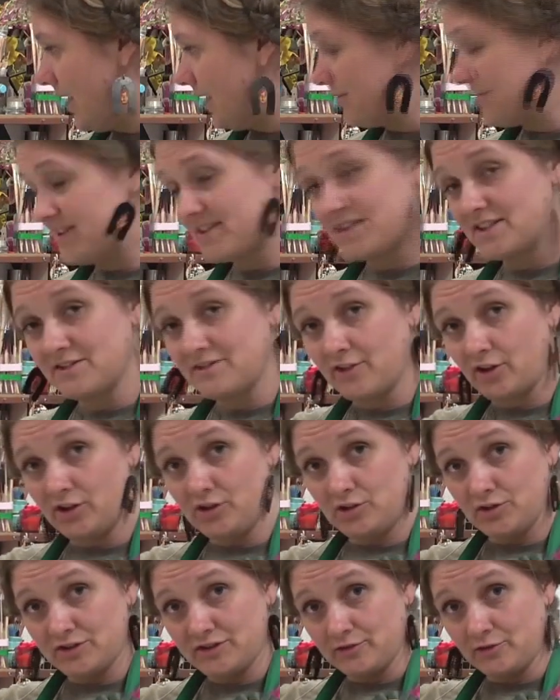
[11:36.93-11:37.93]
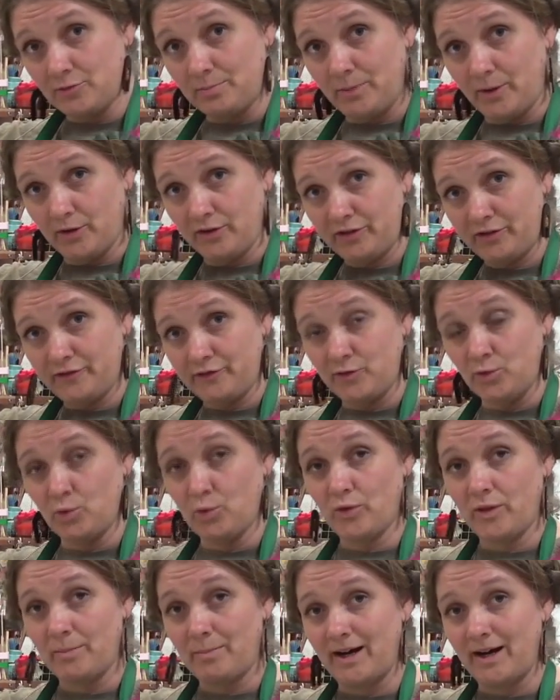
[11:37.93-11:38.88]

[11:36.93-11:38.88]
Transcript: This is very useful both for the